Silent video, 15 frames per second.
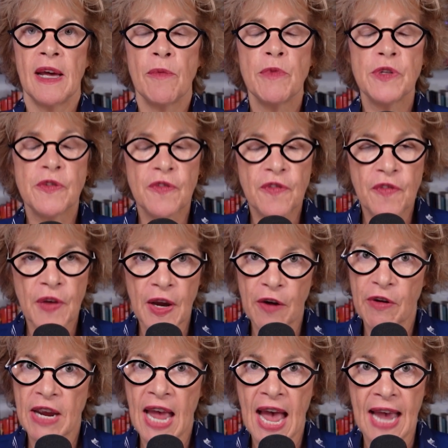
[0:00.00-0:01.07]
and was
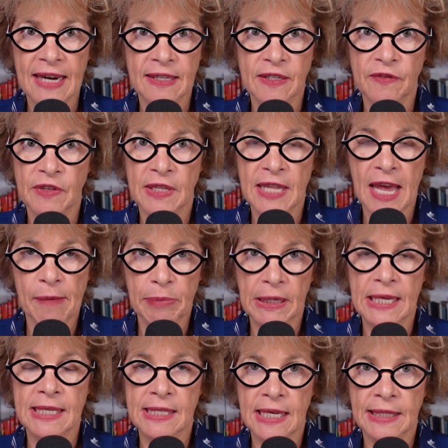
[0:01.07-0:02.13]
very active in that
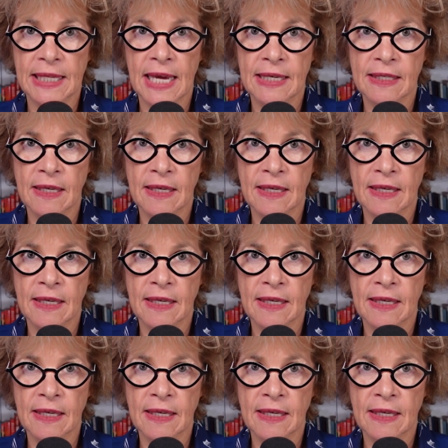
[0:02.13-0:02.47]
place at that